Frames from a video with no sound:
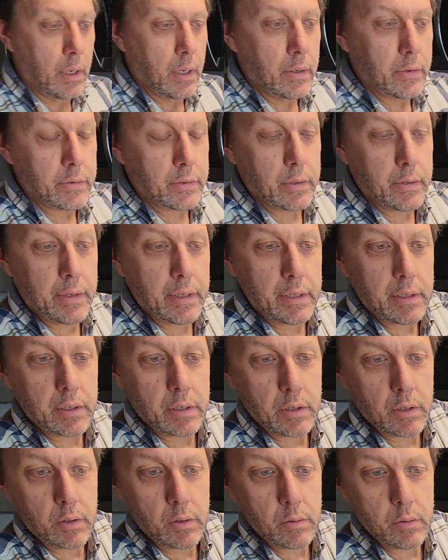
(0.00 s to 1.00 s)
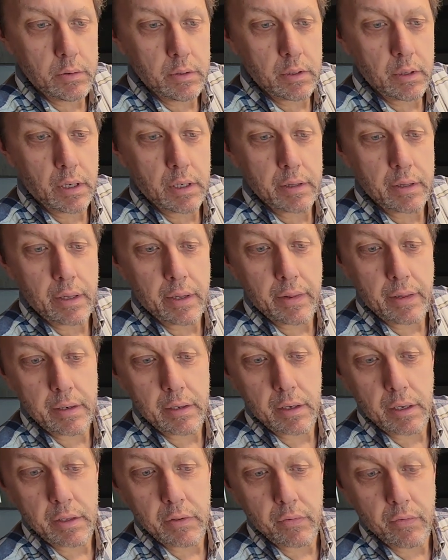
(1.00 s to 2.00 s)
So there you go. You got a
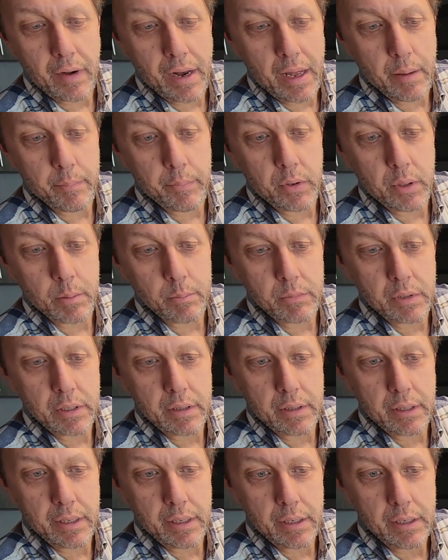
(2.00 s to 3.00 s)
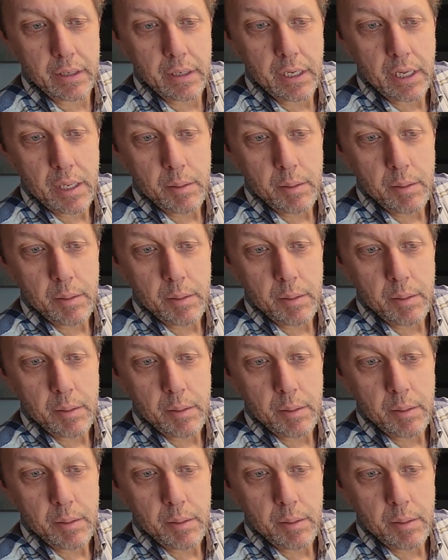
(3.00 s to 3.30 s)
nice flat bottom right there.